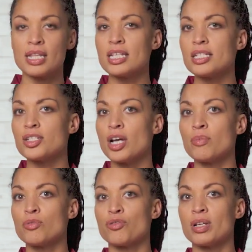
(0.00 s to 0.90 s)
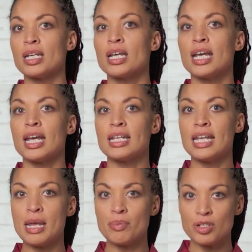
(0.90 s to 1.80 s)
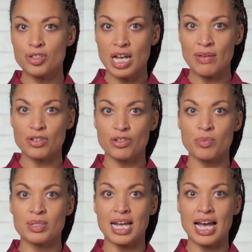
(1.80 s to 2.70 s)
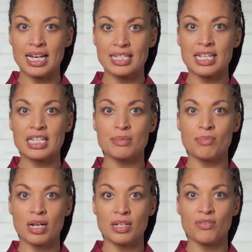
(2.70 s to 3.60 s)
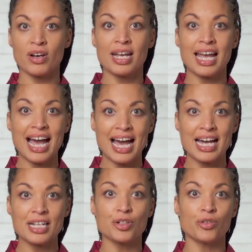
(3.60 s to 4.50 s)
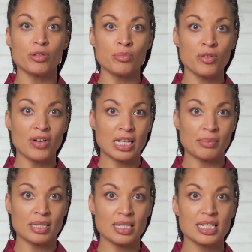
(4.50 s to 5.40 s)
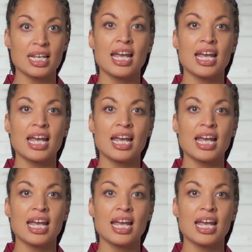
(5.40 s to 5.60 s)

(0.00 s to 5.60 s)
This DOM tree enables JavaScript to access, modify, add, or remove elements,